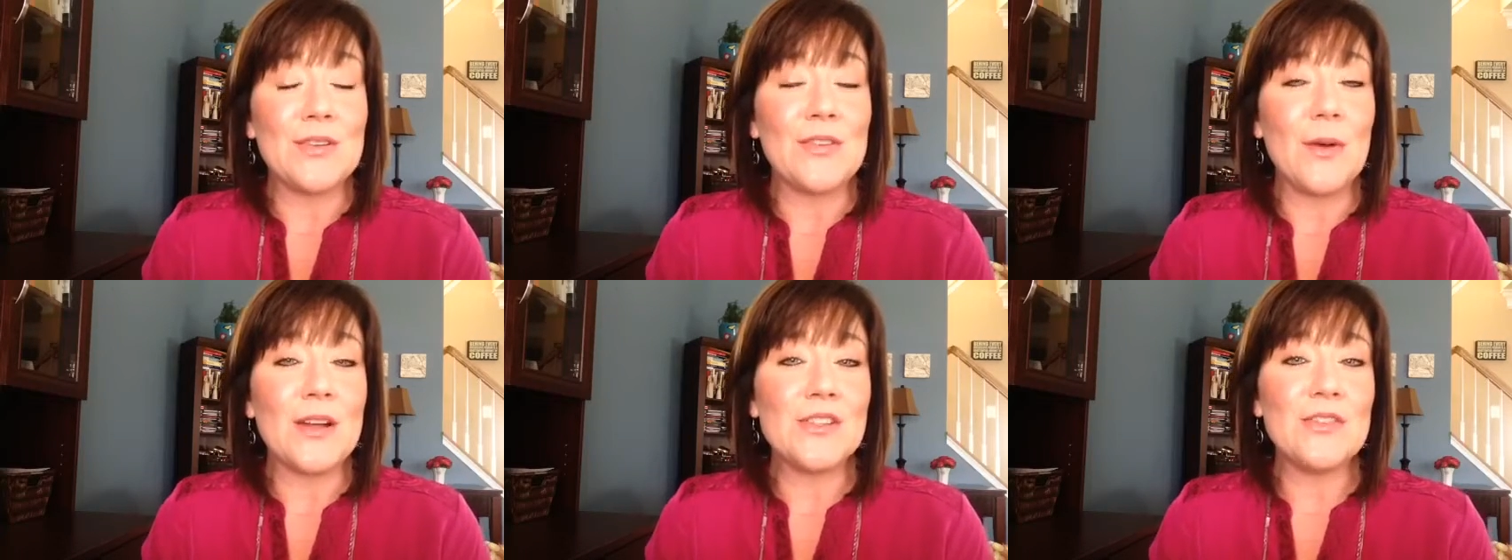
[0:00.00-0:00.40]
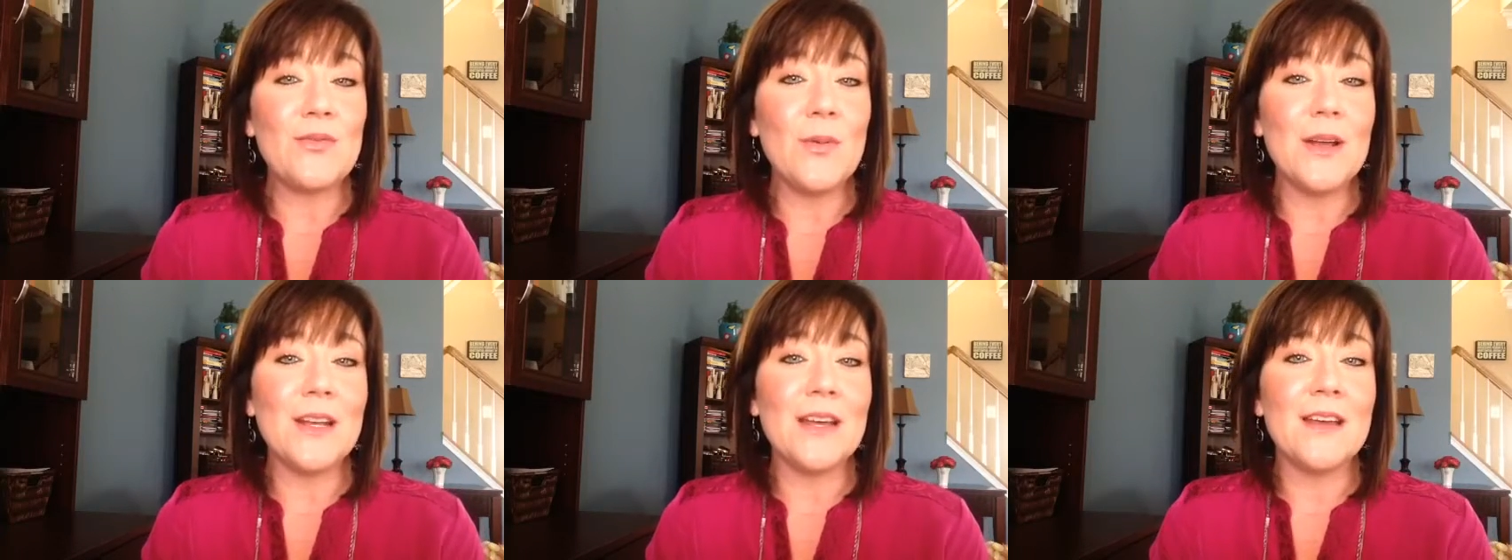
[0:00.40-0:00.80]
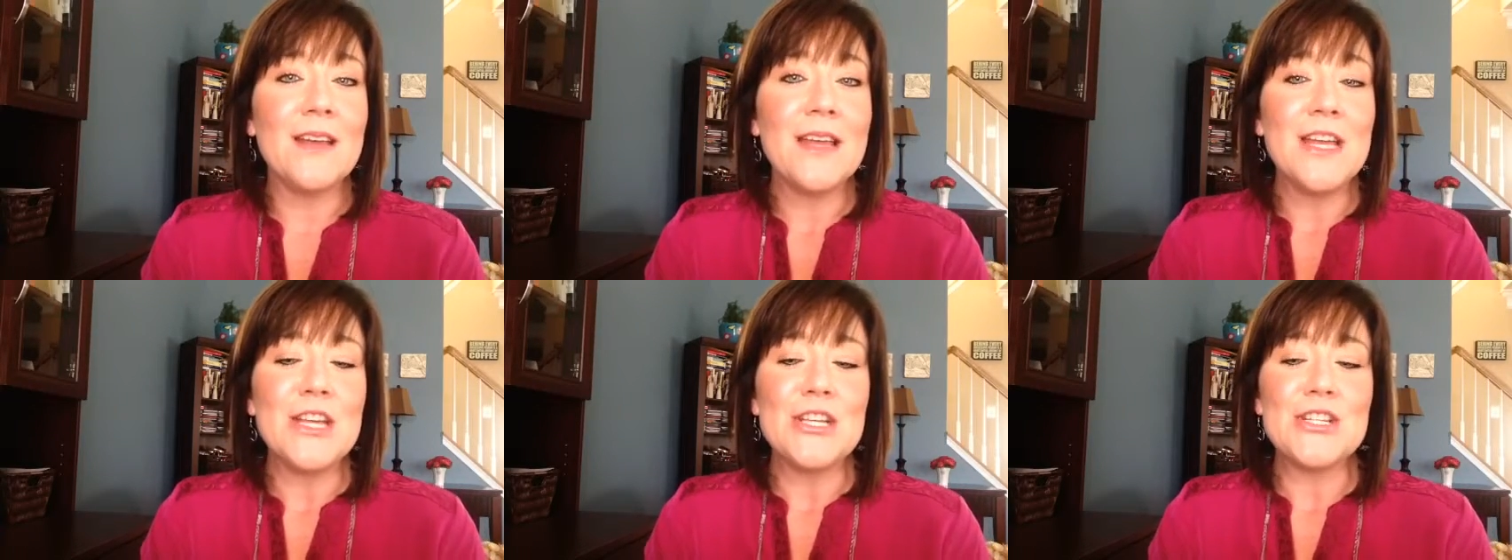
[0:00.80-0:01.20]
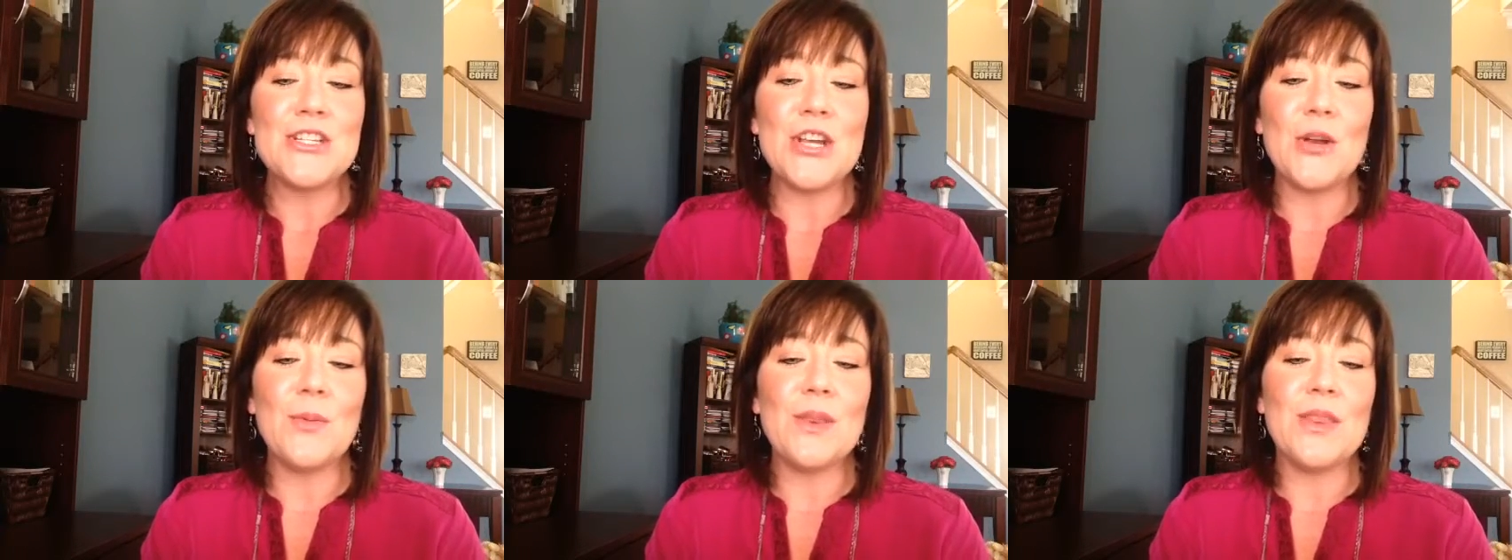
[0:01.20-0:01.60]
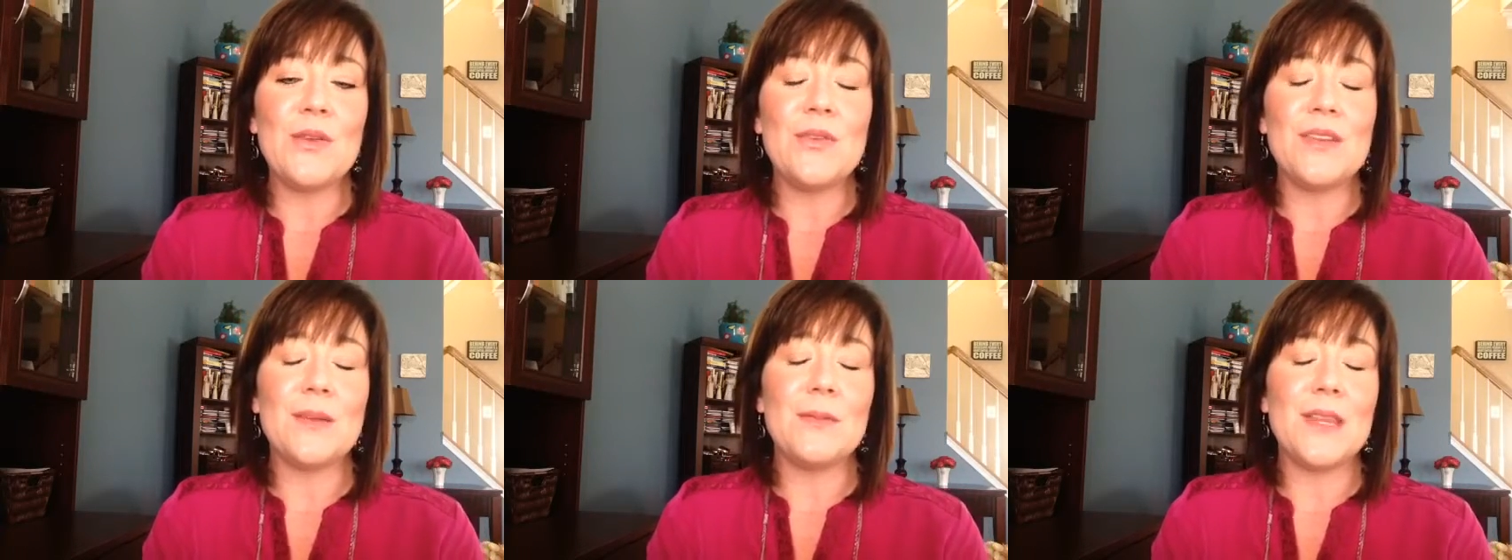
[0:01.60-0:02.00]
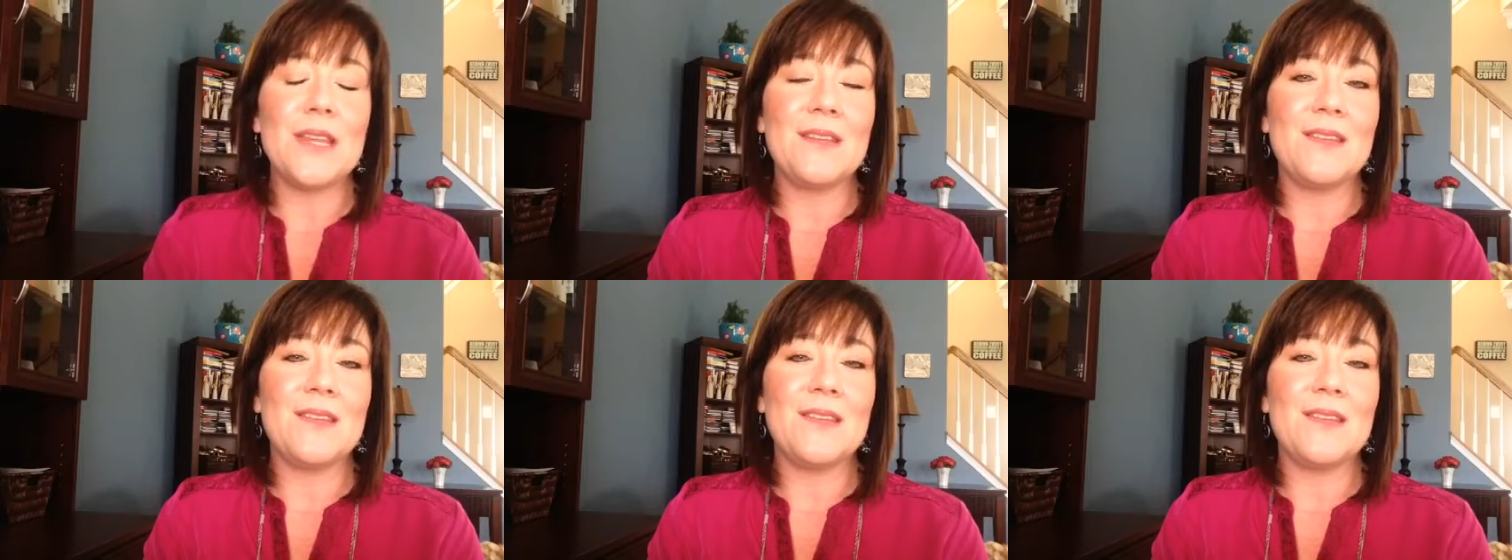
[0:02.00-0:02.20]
So I just want to share with you some of the